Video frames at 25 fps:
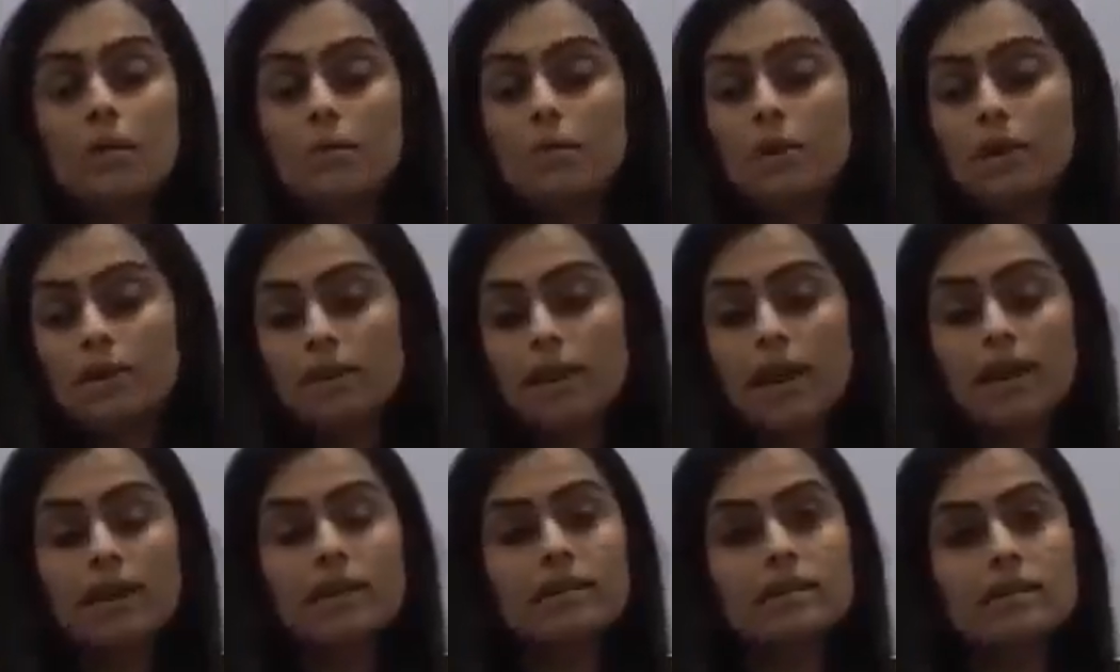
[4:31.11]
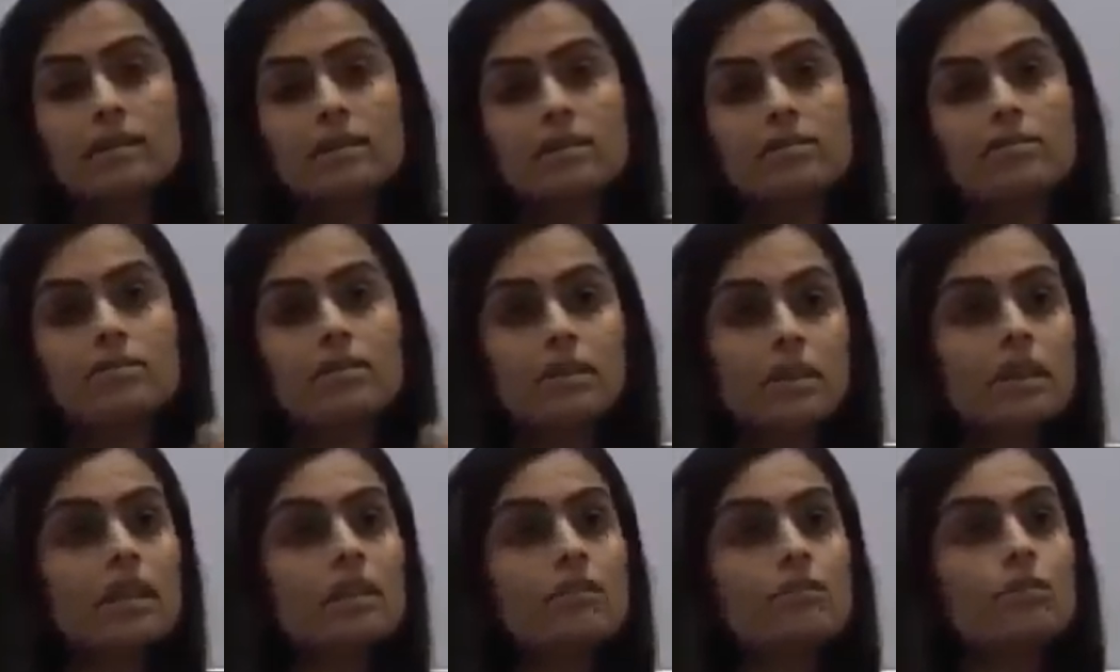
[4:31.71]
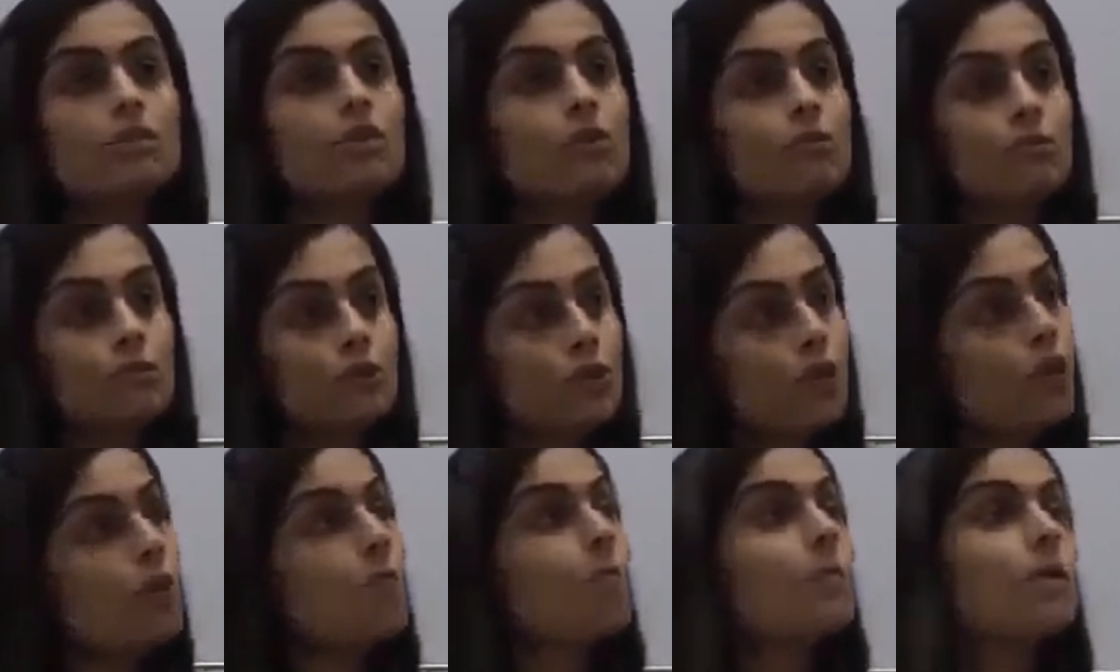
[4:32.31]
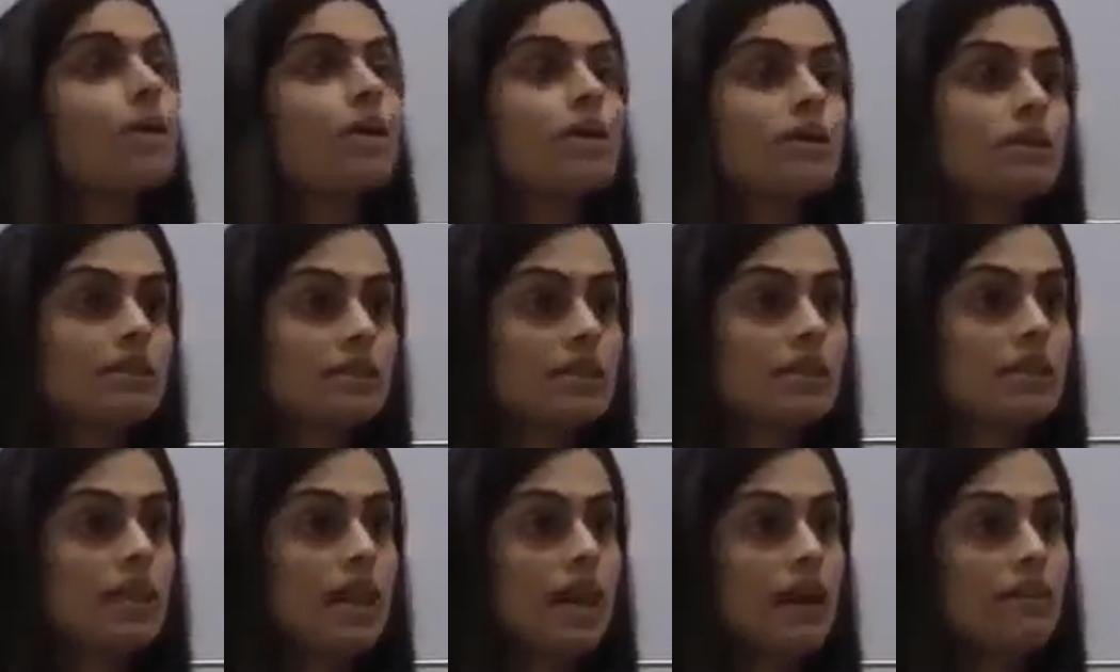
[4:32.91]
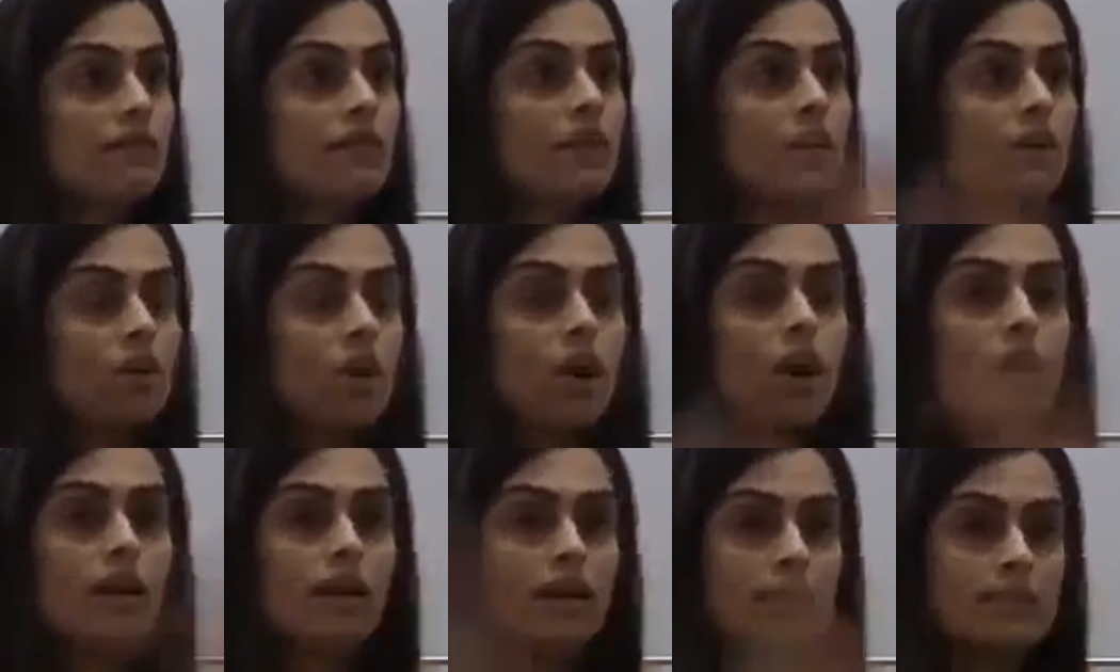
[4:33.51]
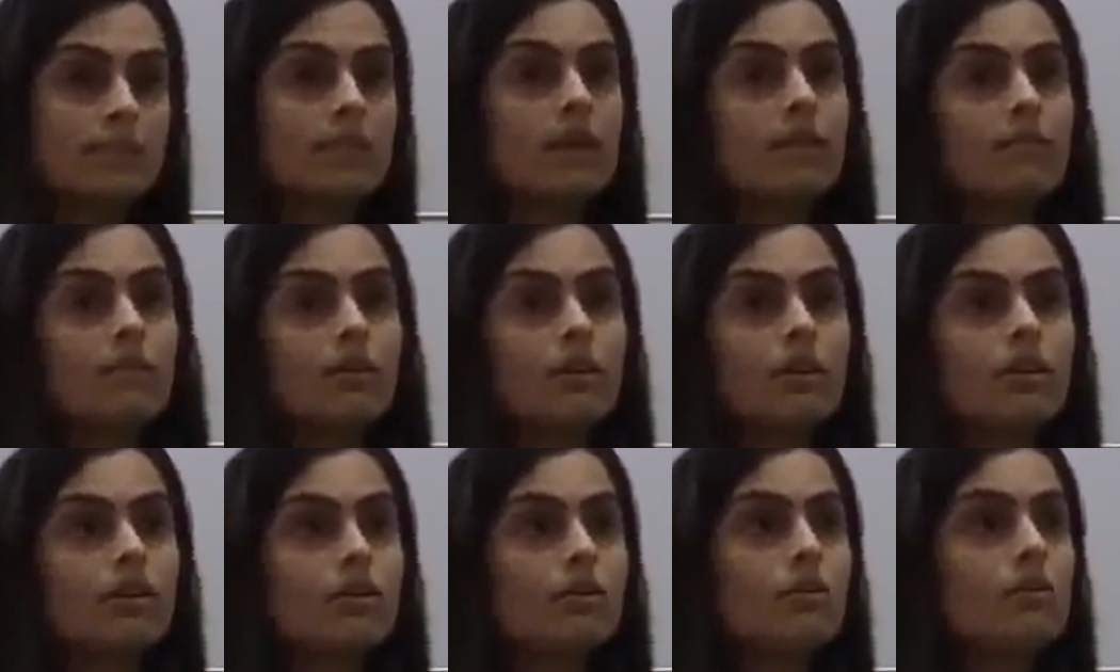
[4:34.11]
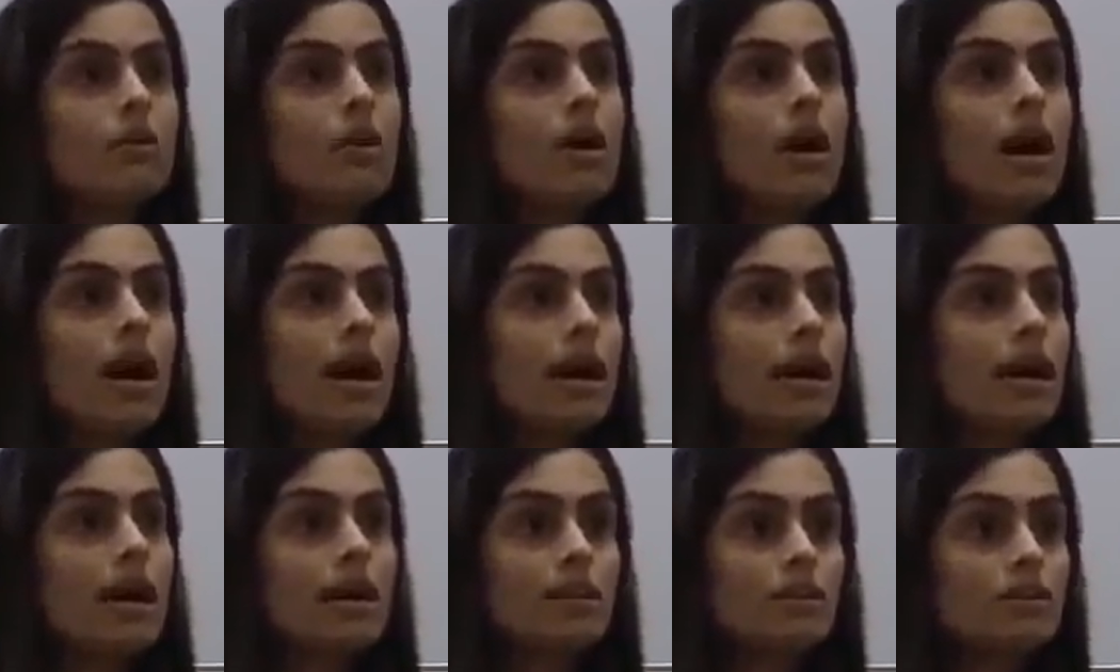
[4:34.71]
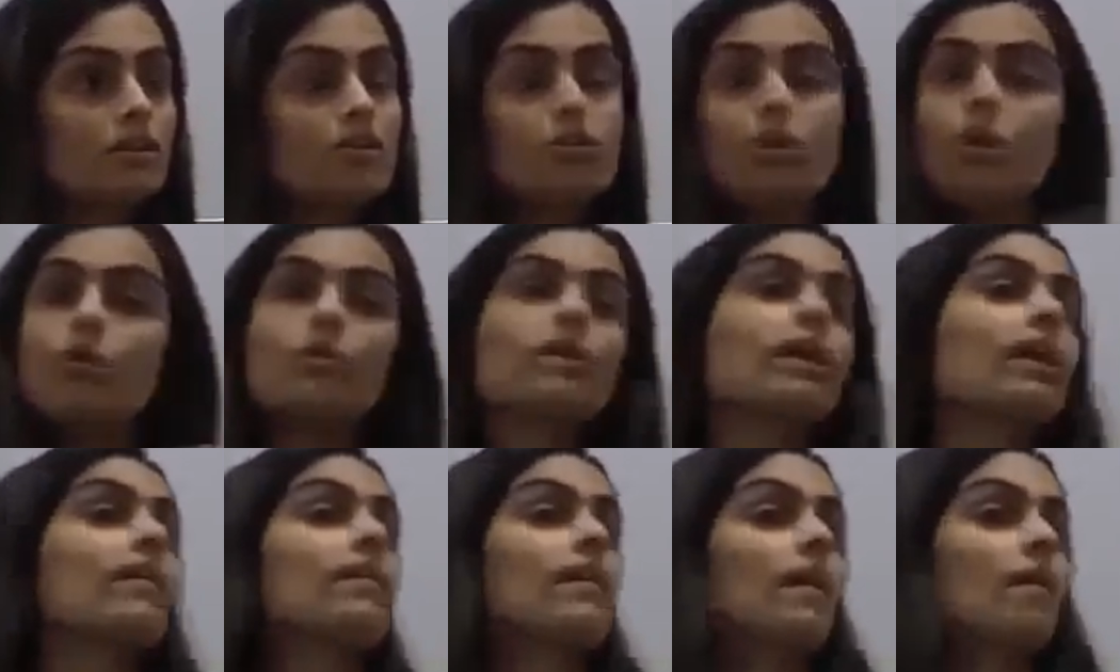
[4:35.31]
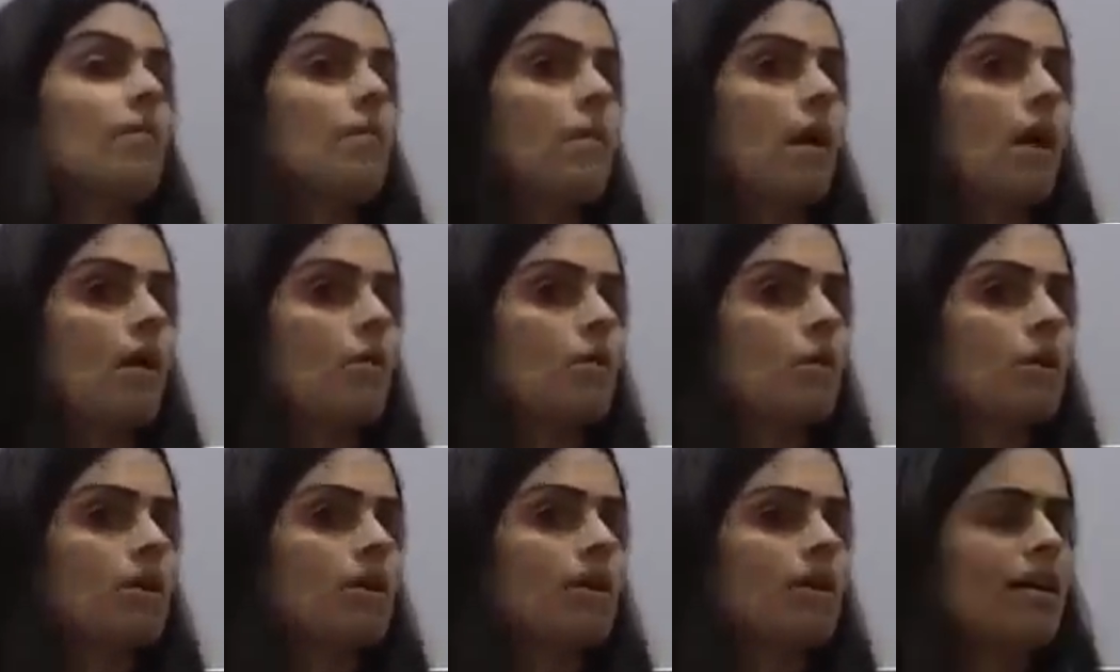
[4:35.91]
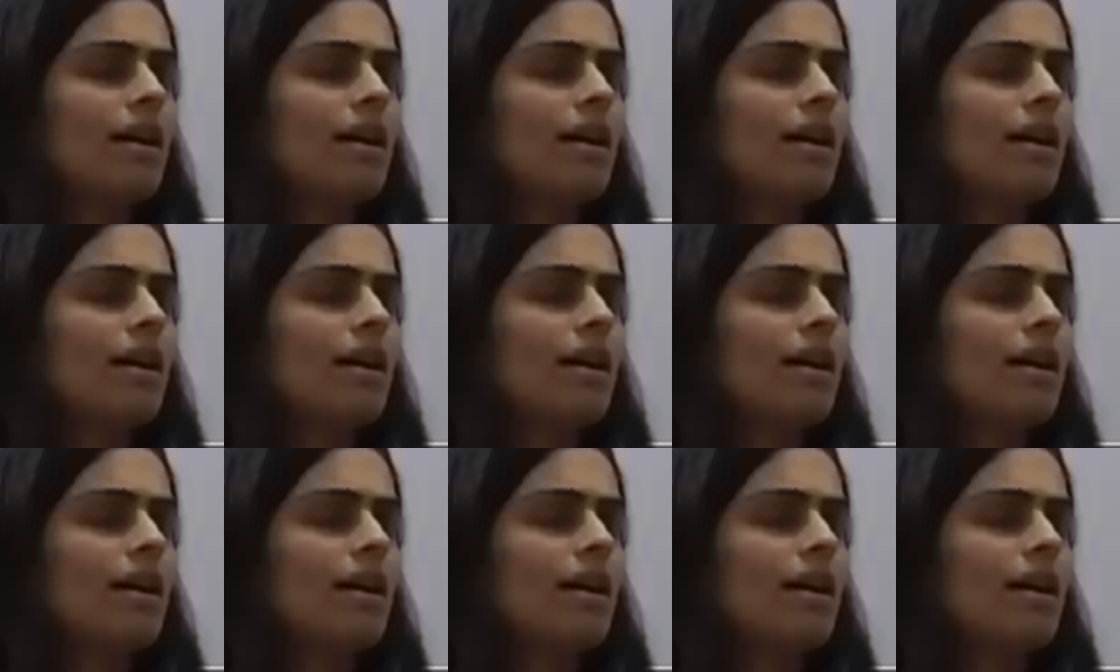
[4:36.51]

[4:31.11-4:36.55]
but that doesn't relieve you of your burdens in life that God has given you, and hence you don't get that power.